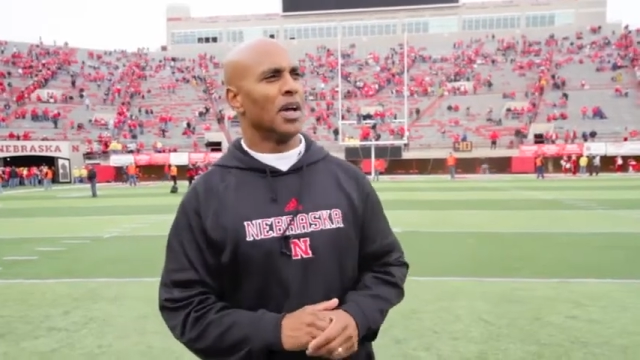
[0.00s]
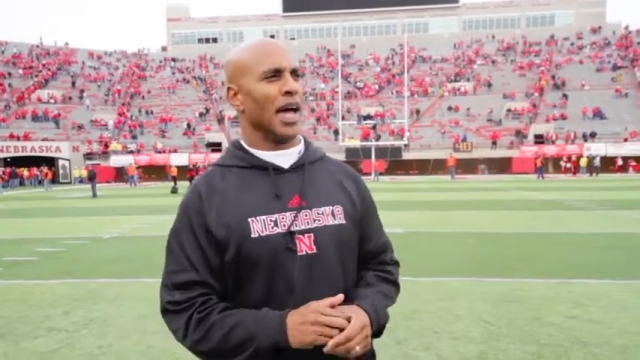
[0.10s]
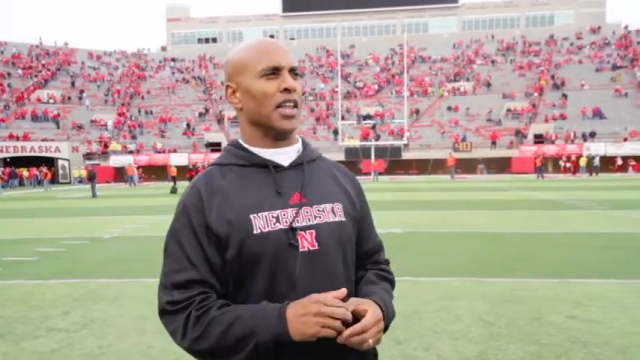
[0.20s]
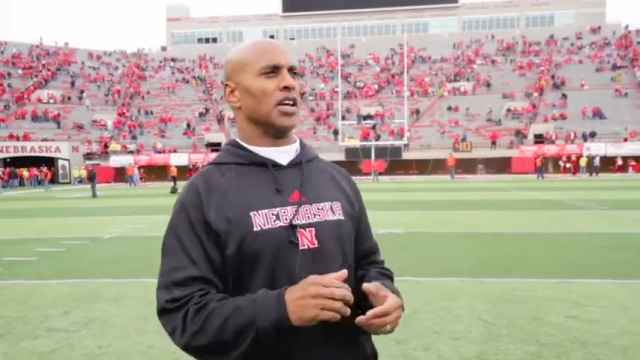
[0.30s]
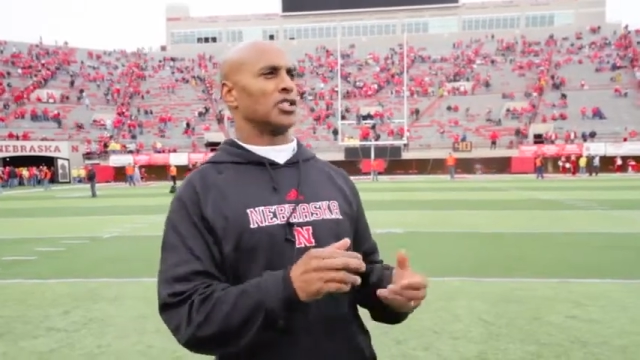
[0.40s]

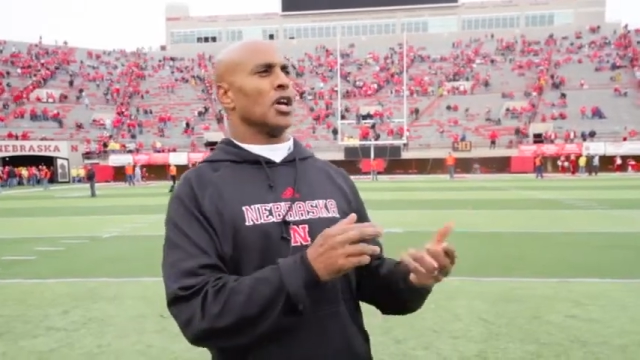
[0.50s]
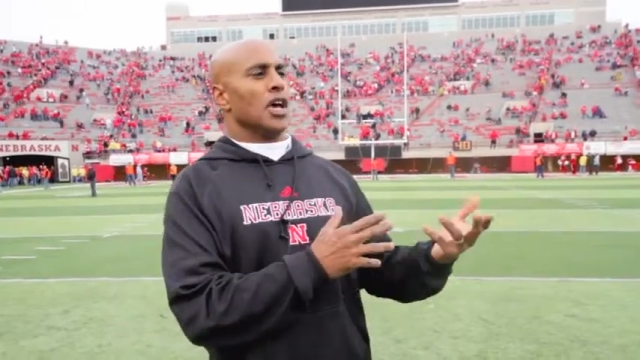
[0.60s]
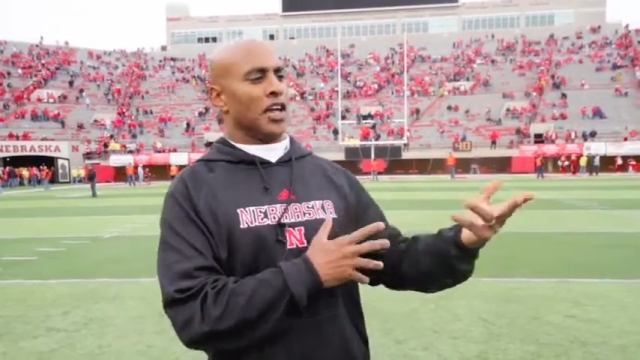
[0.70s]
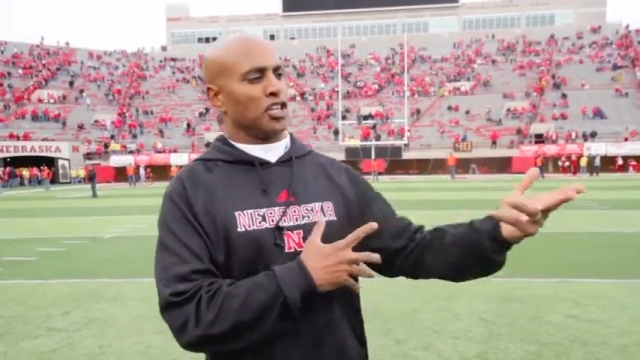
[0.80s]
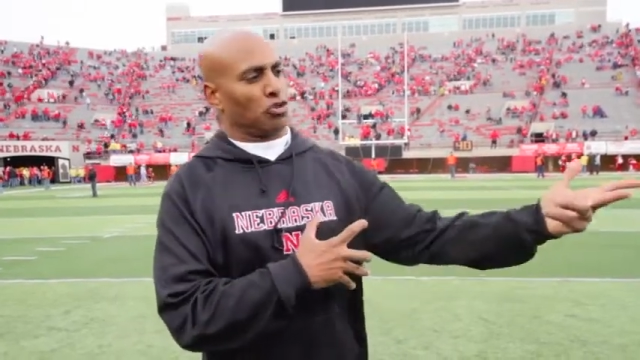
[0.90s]
and, the
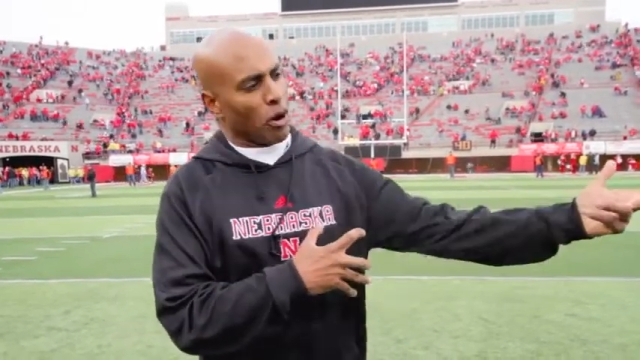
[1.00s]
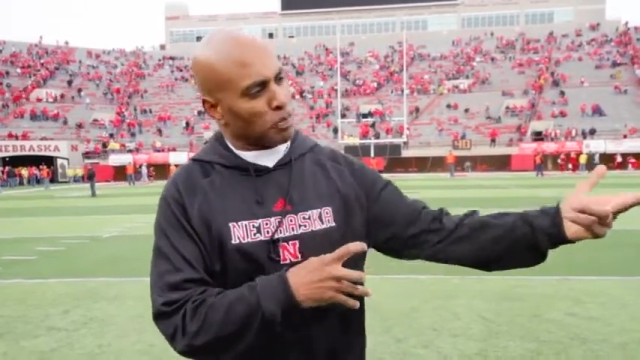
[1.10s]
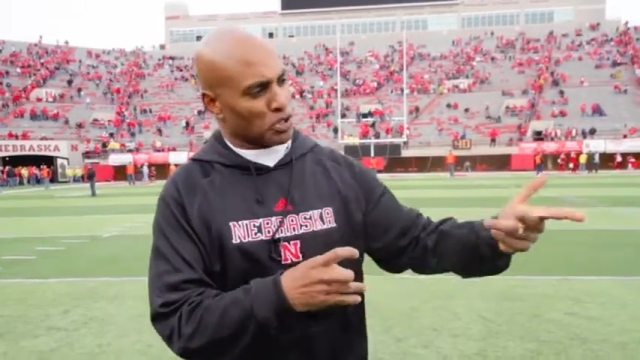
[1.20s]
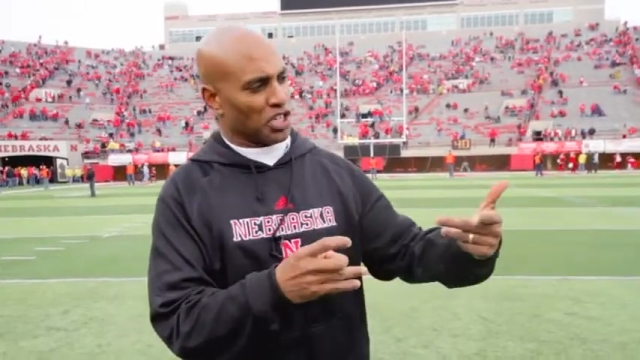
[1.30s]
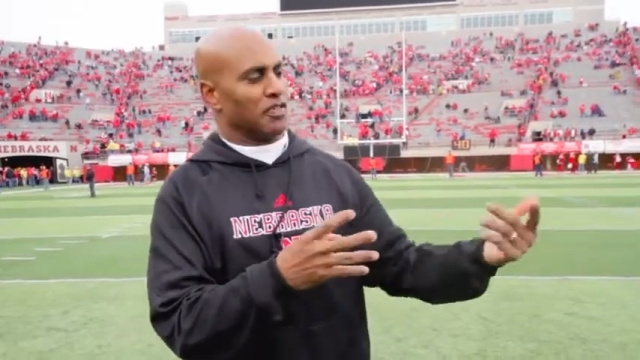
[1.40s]
and the
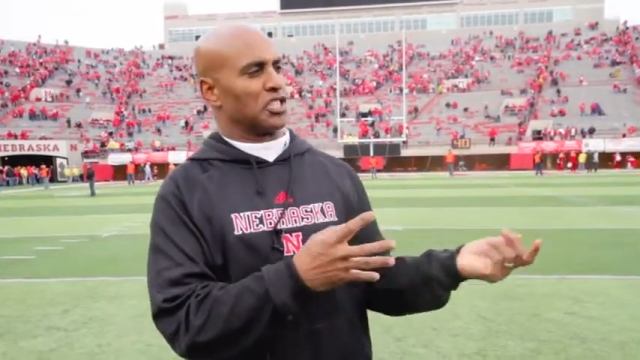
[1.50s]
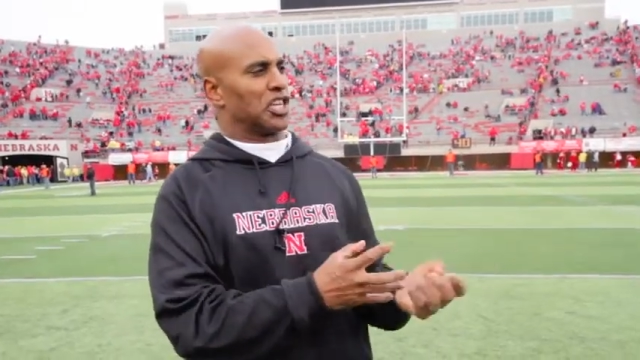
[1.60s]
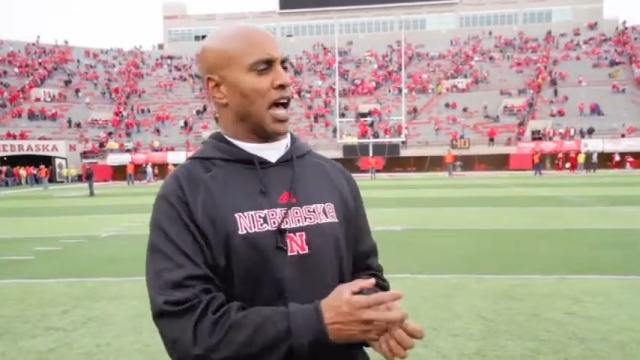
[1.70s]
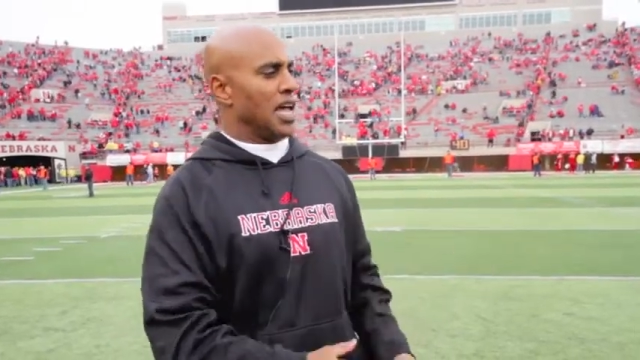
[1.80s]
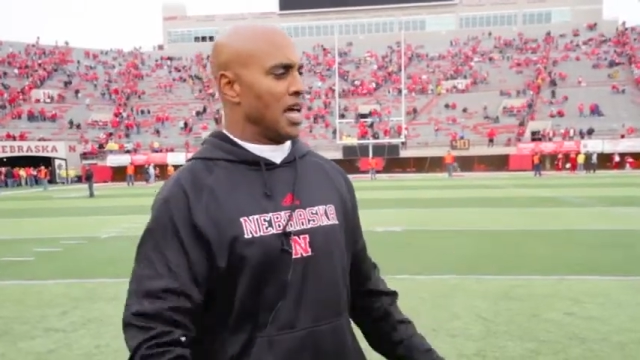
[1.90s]
scriptures even
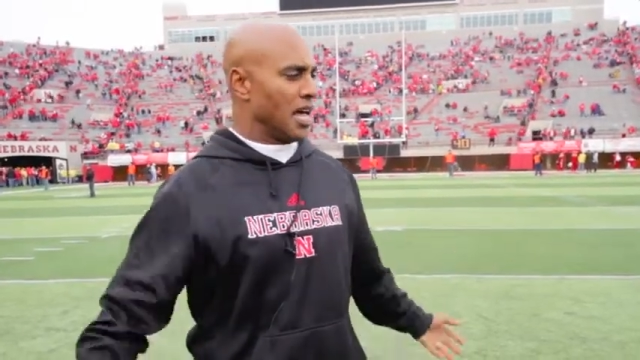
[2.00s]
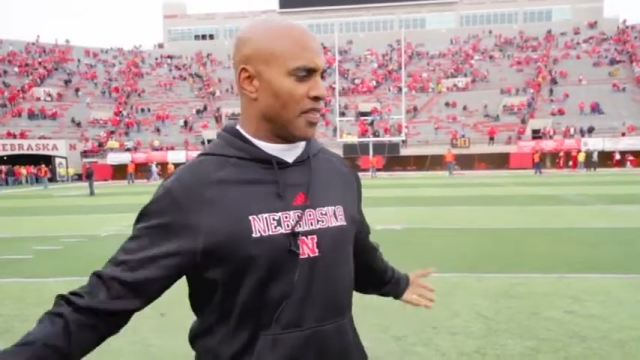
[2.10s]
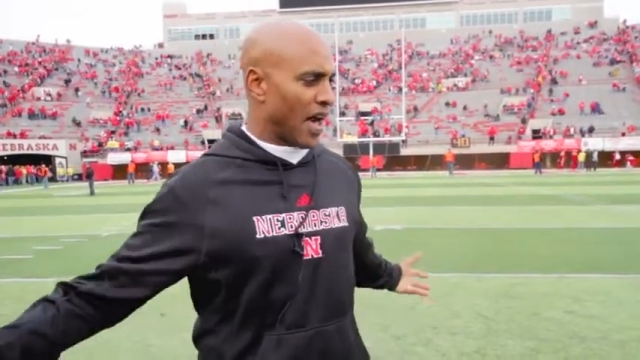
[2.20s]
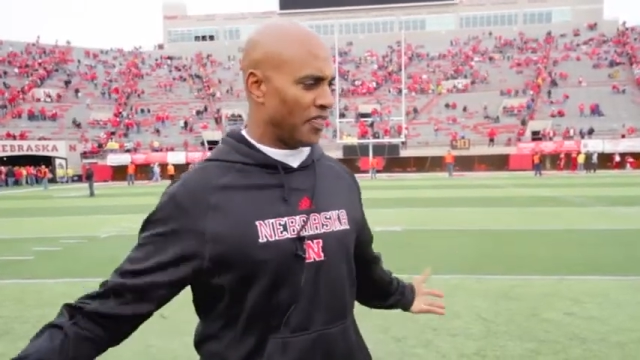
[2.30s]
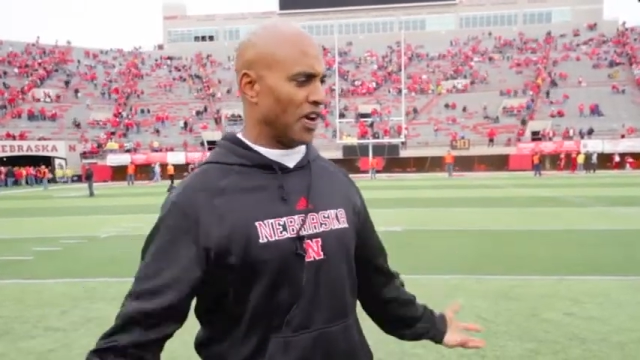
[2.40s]
say
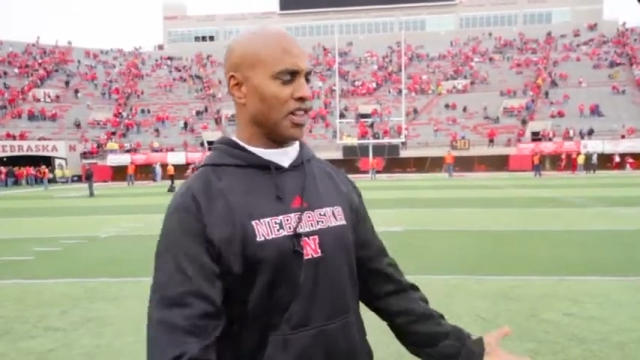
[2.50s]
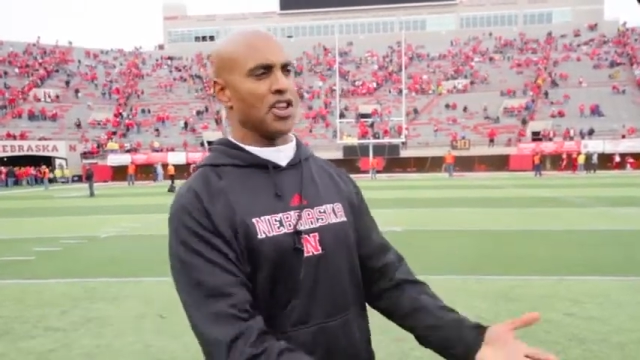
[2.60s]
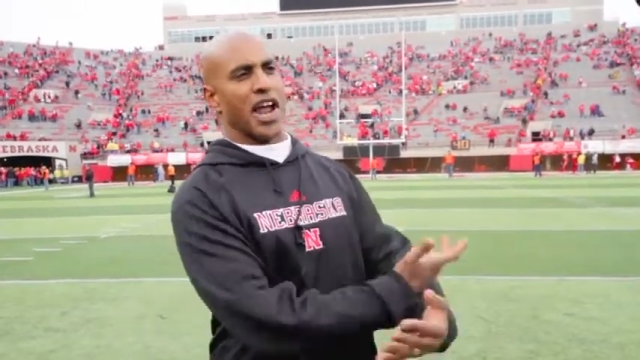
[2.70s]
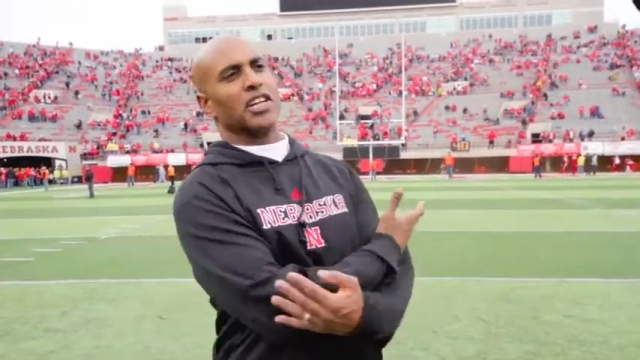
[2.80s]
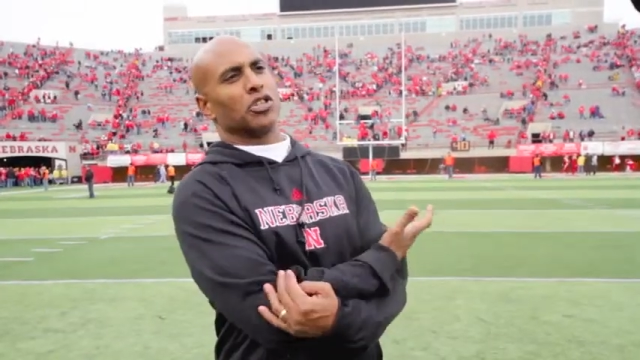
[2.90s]
that uh,
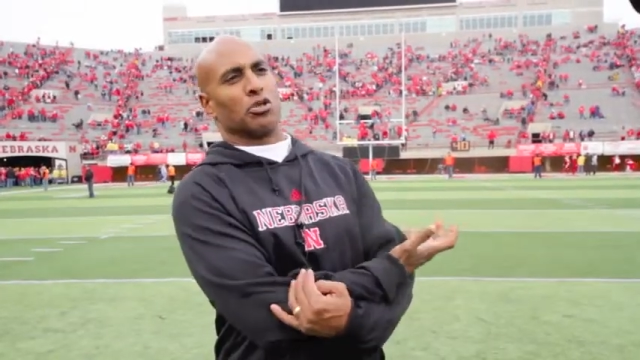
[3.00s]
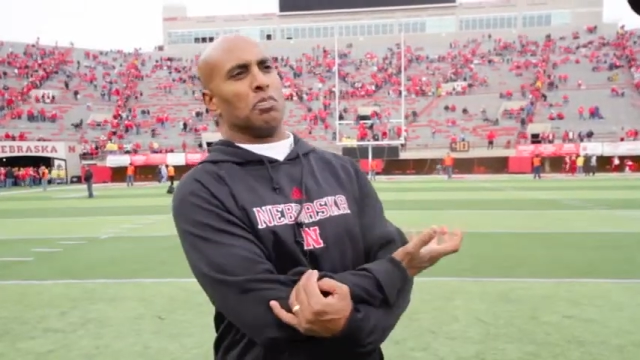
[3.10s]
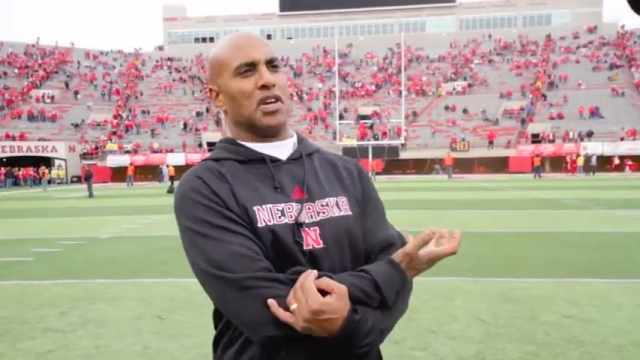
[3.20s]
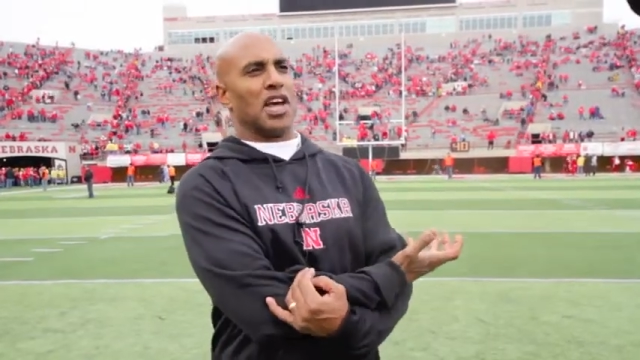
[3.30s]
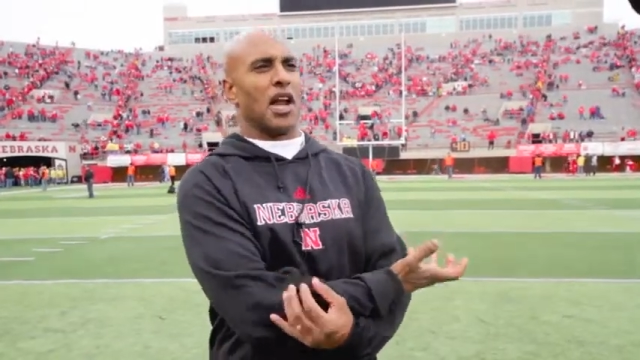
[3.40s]
the angels
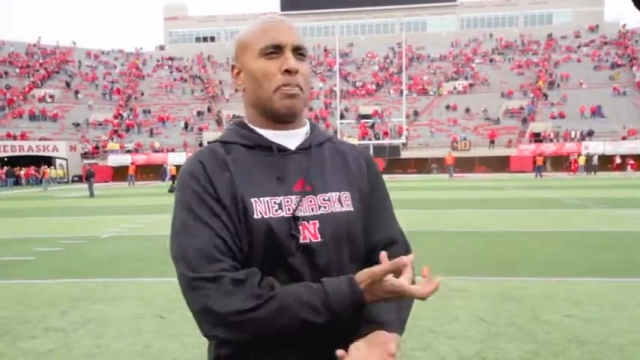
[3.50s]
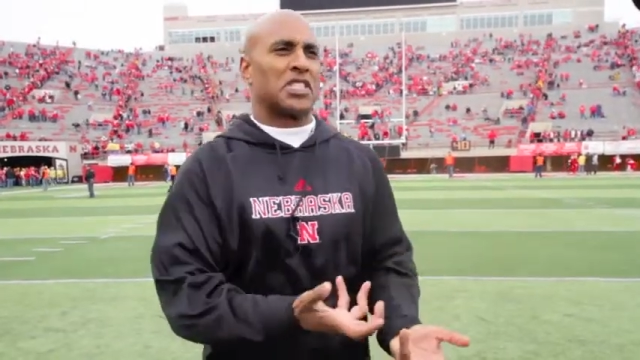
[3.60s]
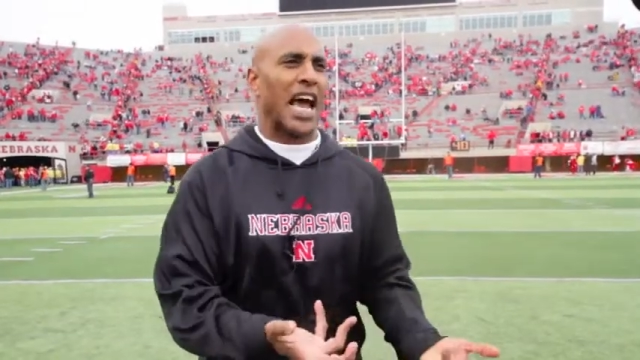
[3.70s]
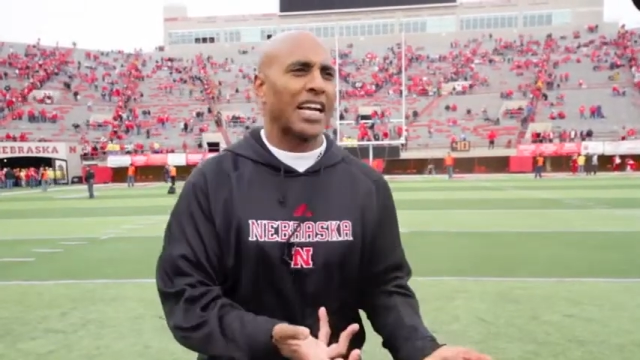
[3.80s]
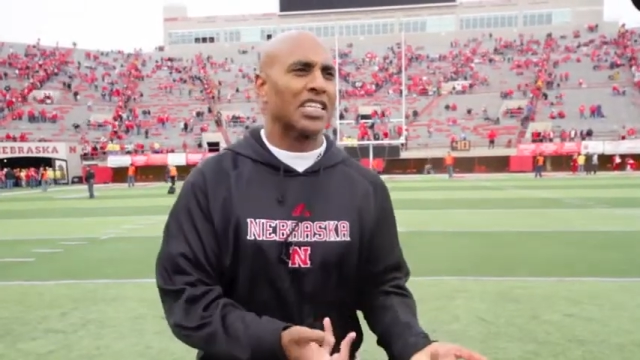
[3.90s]
would be there to
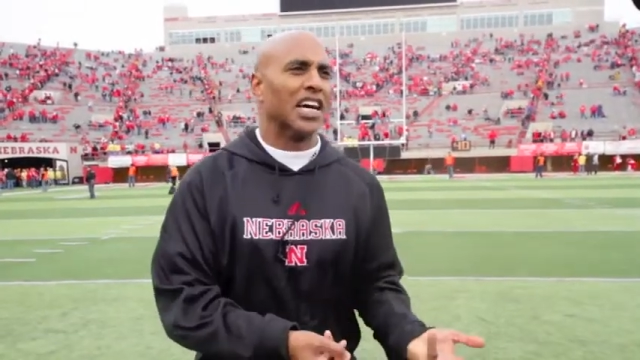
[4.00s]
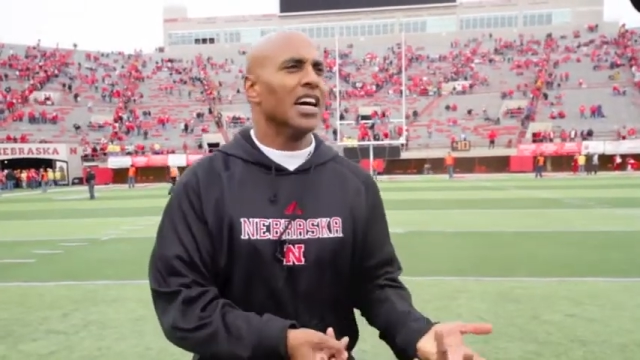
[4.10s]
protect you,